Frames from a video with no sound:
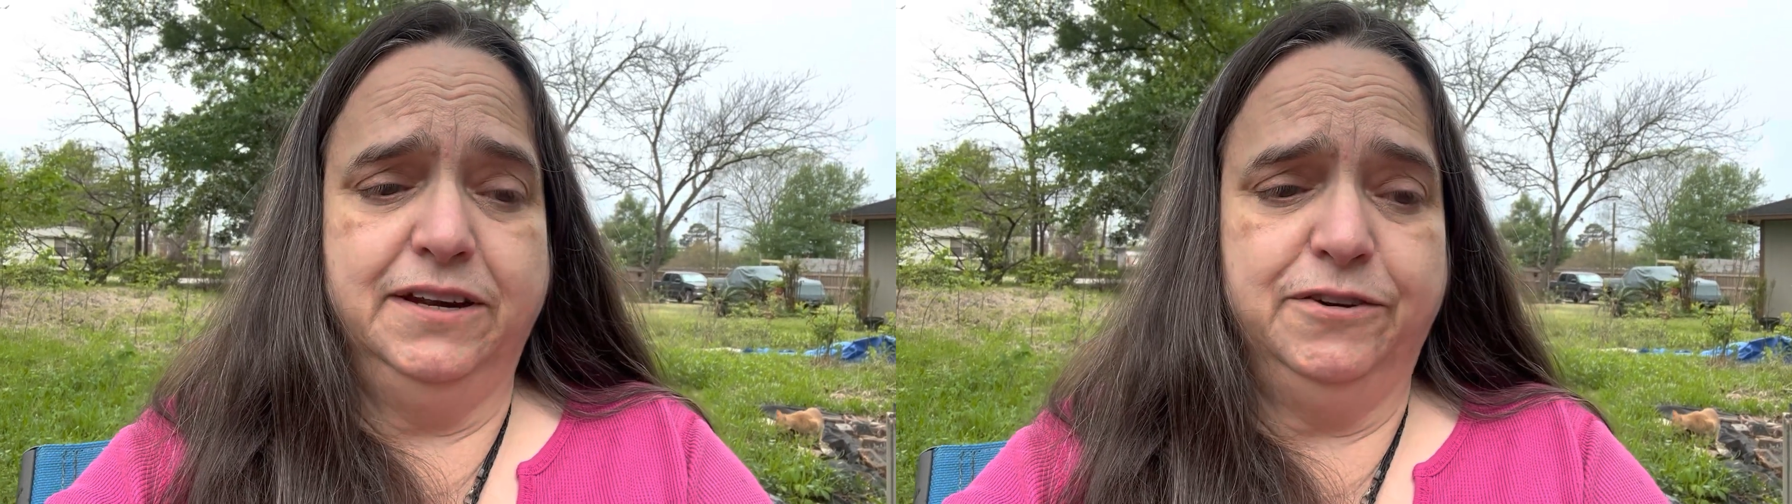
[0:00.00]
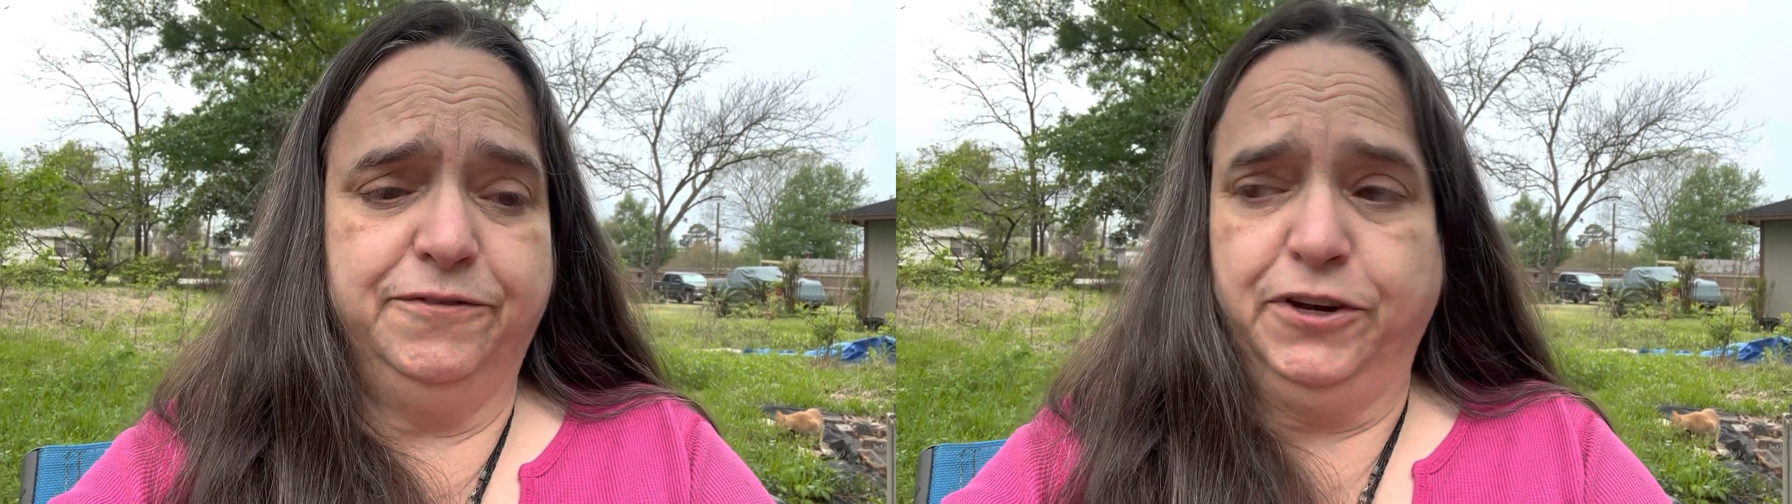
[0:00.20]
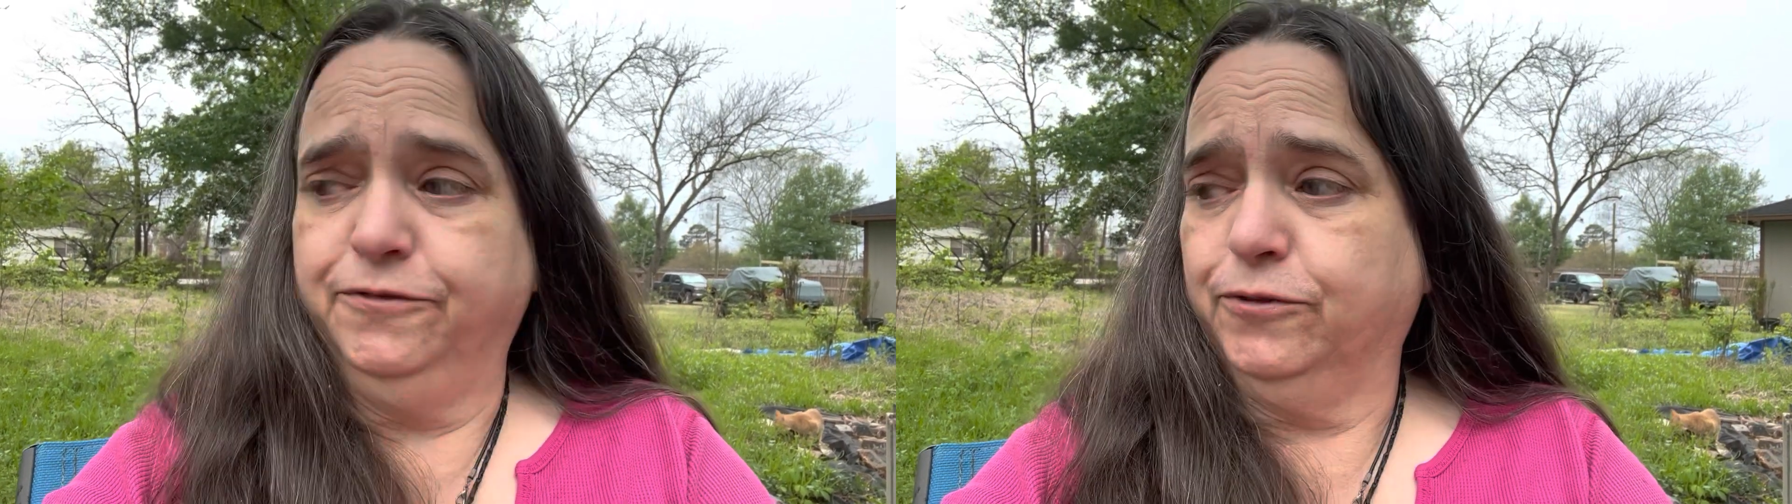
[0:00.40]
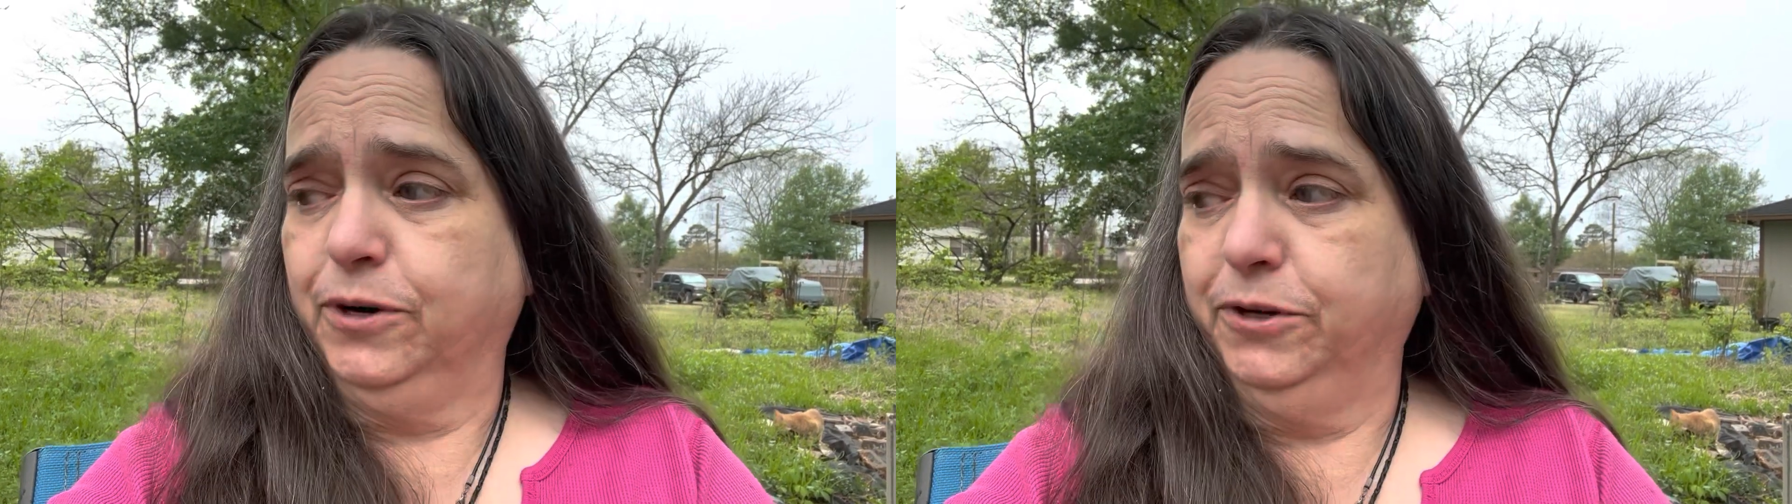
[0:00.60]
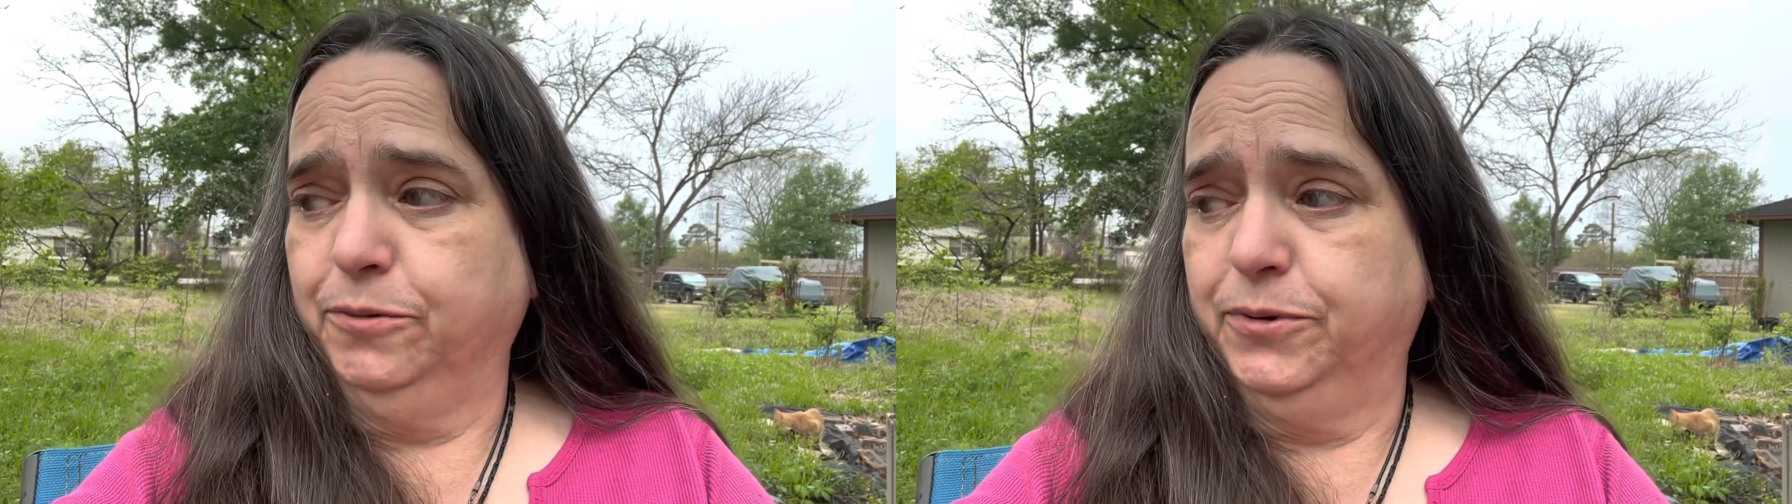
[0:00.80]
interview for a
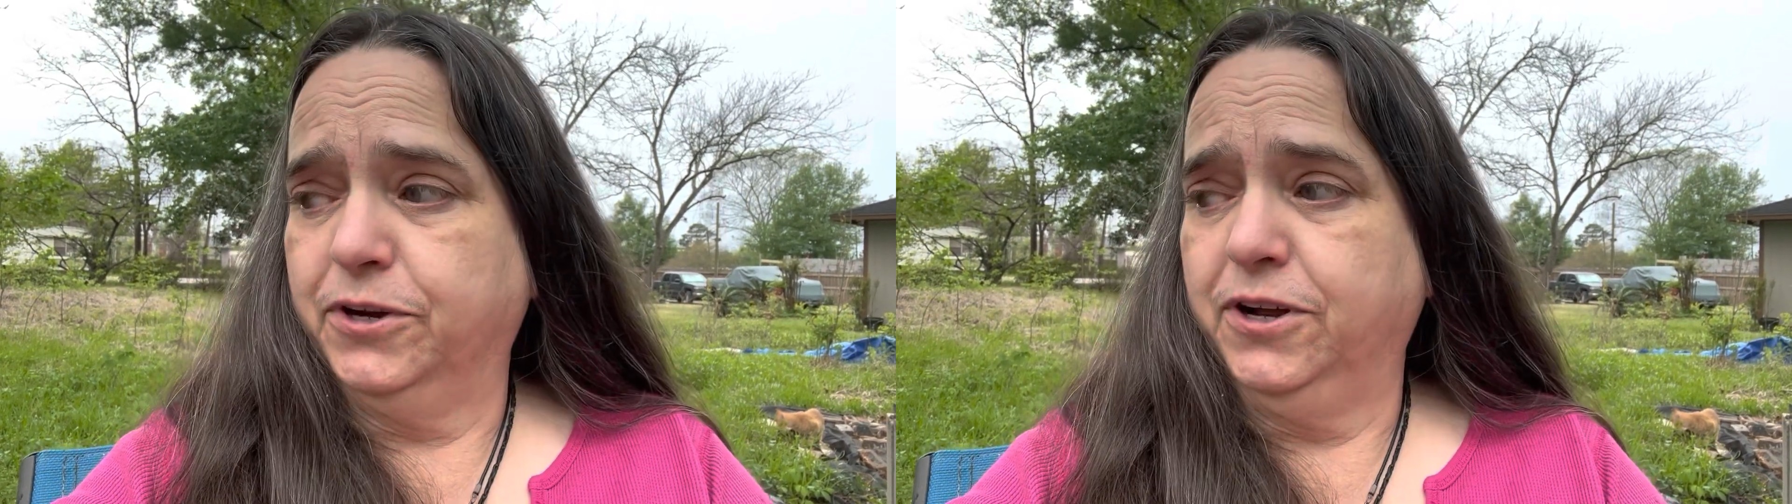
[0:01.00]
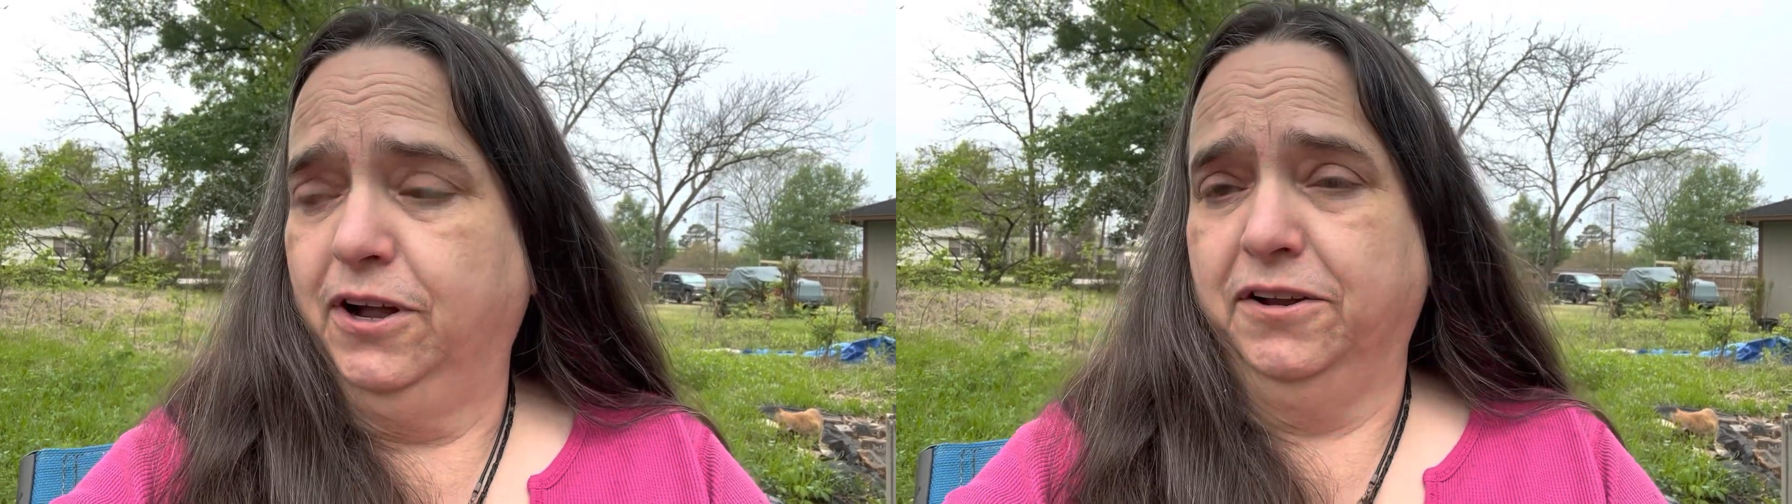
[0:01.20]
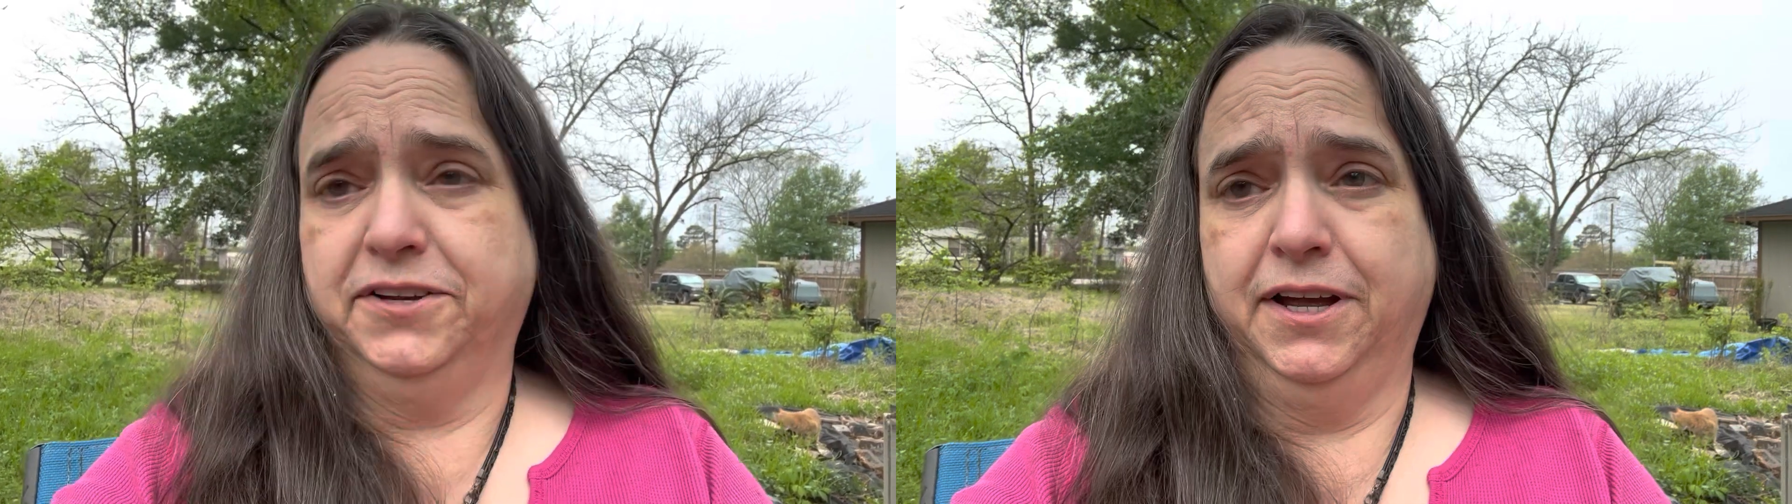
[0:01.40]
little book called